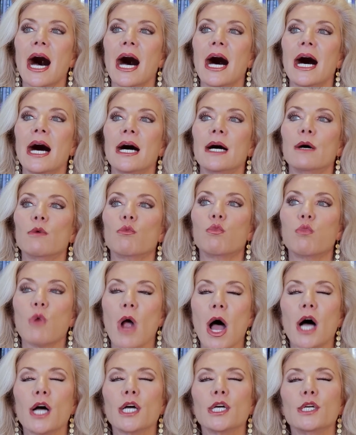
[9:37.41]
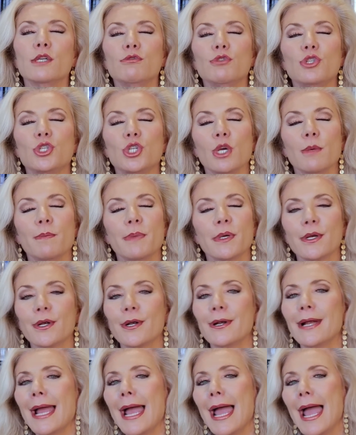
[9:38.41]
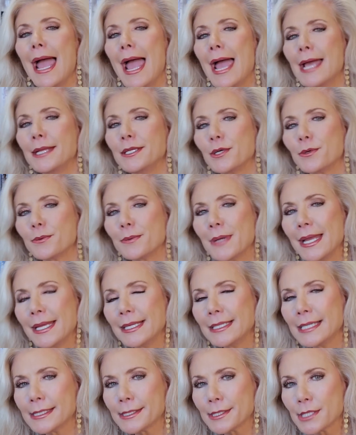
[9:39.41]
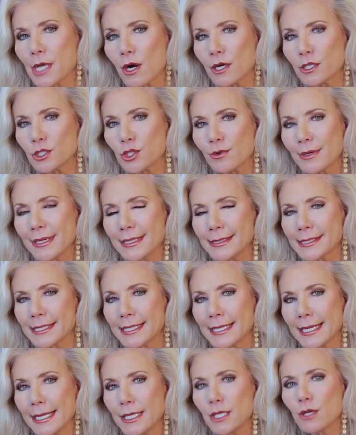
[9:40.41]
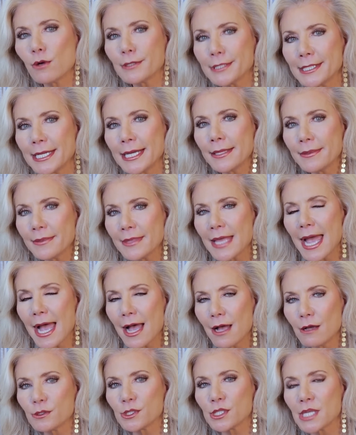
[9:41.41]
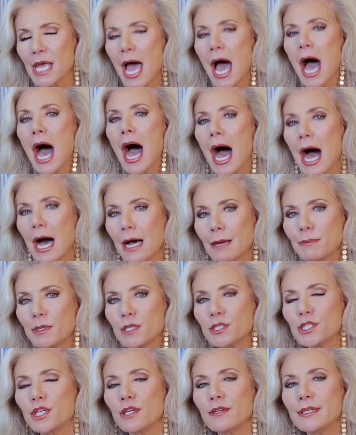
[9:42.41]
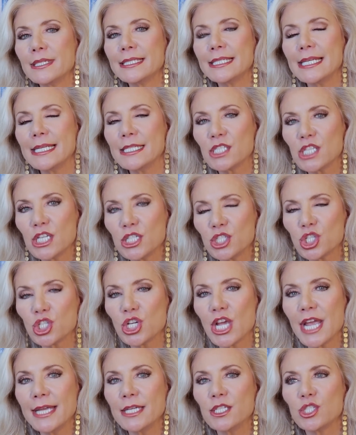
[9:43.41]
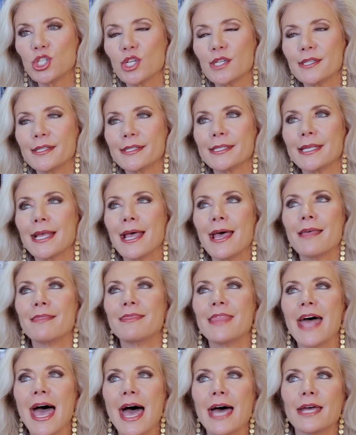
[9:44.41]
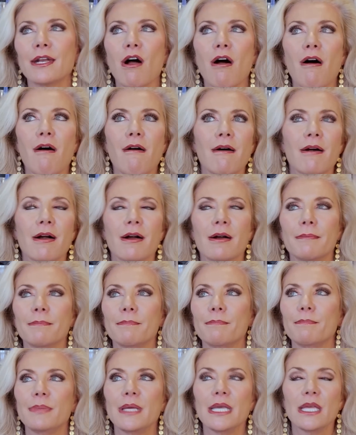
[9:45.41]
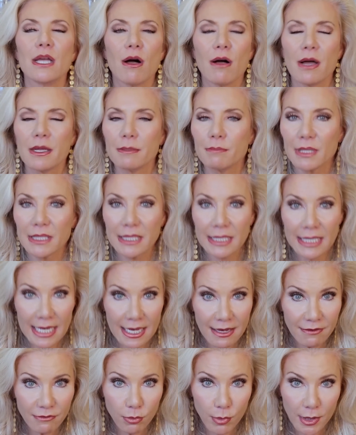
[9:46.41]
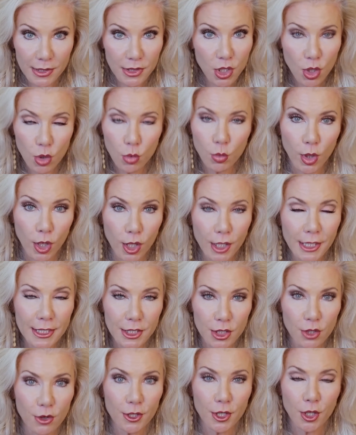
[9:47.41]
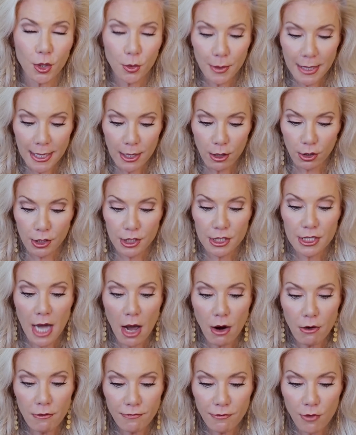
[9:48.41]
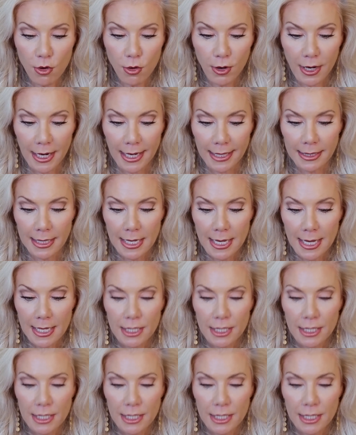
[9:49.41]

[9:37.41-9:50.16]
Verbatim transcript: Uh, Rahu, Jupiter, and Uranus are transiting your 10th house. Opportunities and changes that are beyond belief with your work and your career. Go for it.